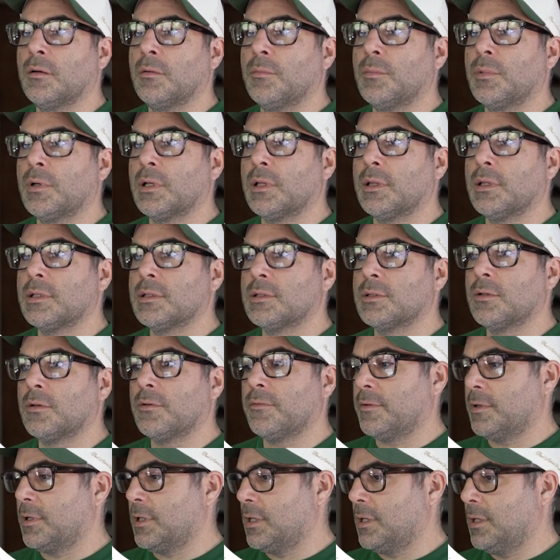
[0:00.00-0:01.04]
Bring this
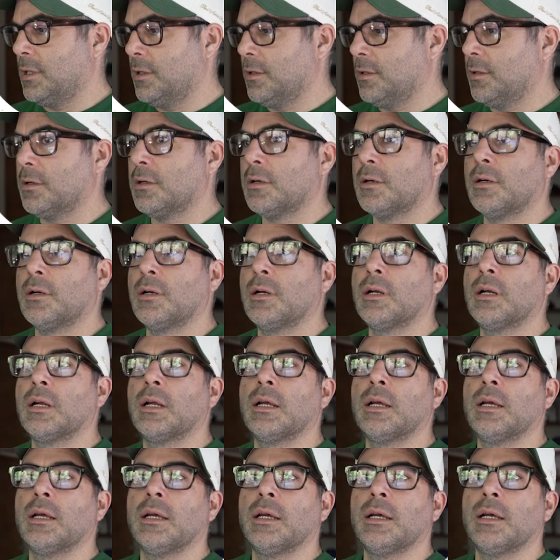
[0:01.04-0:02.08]
over to here.
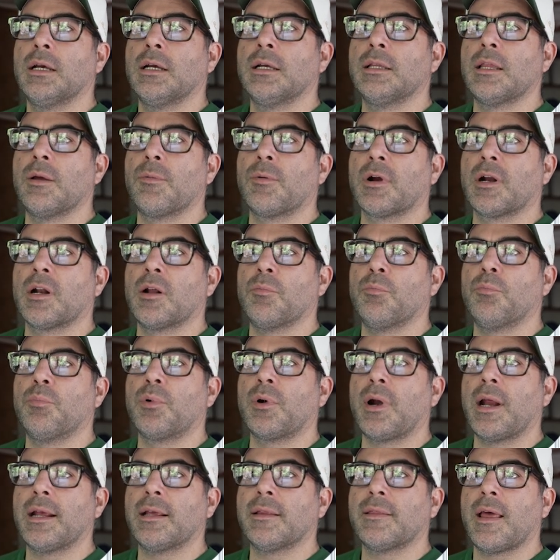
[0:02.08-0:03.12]
And then we're going to
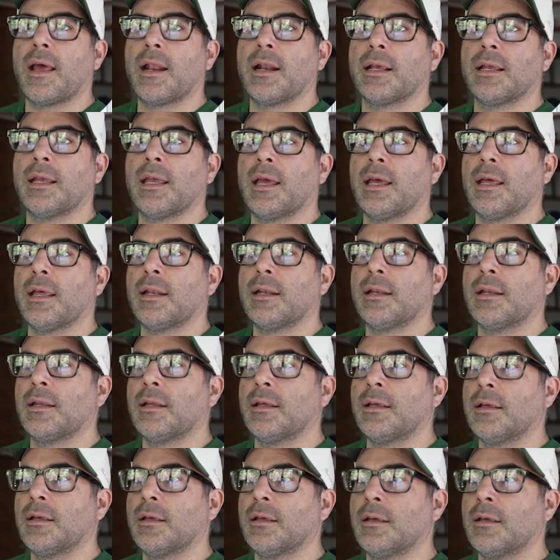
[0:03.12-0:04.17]
break that again
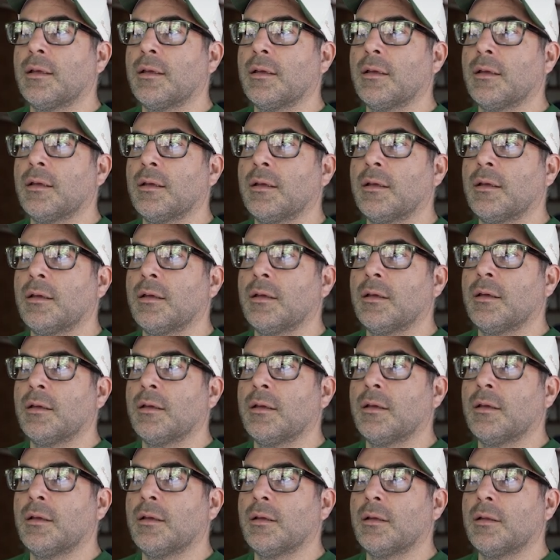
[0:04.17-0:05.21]

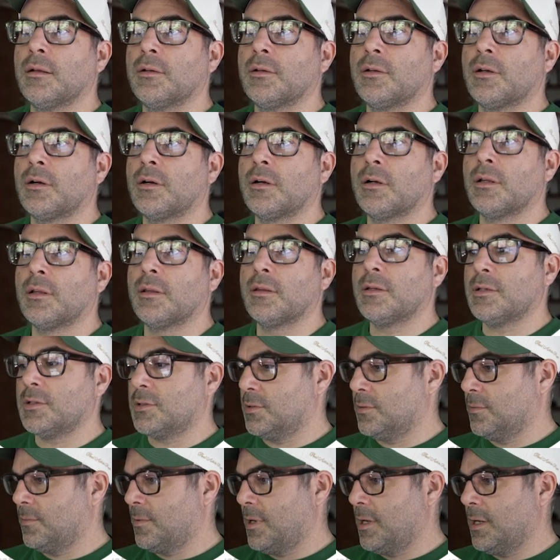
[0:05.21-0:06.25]
and turn it
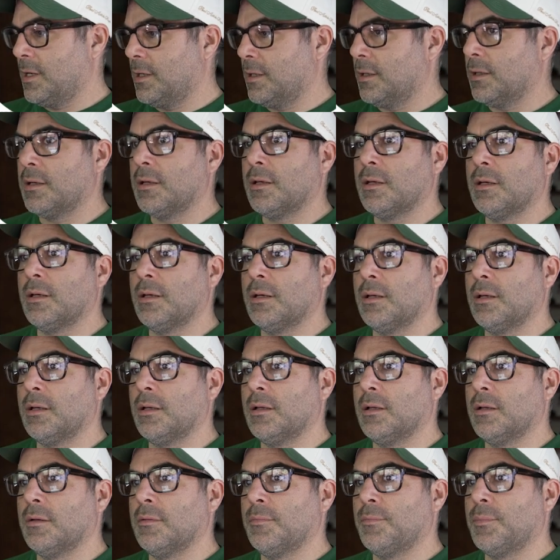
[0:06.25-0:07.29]
this way.
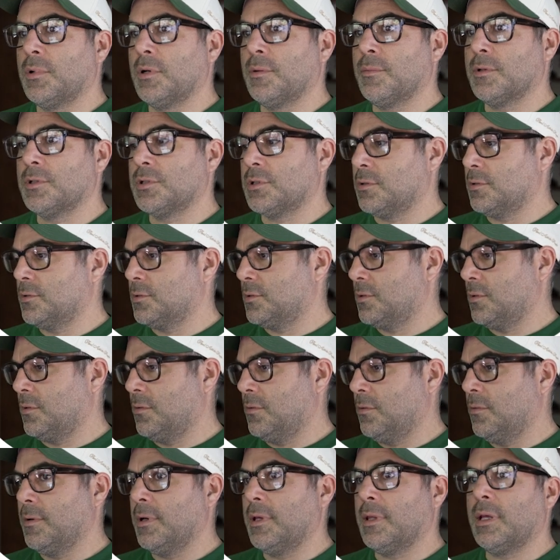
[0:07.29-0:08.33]
And it pretty much goes the
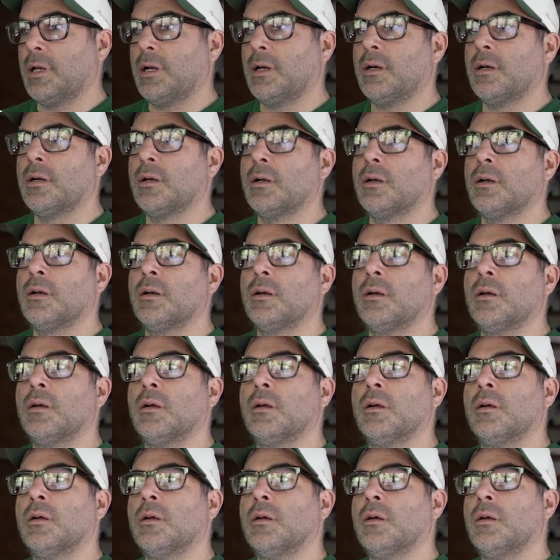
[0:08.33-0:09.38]
whole way there.
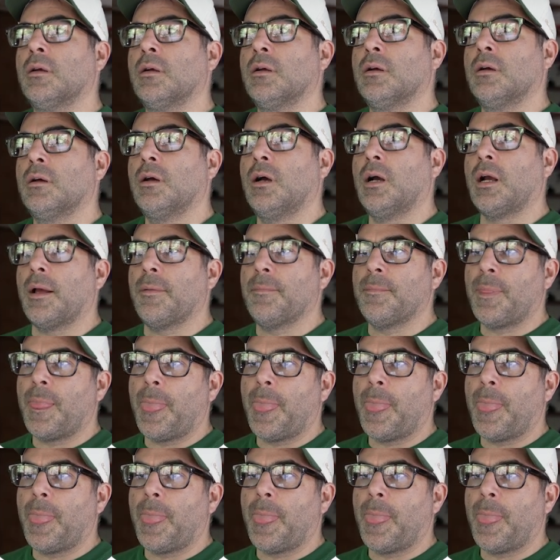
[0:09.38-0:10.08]
Okay.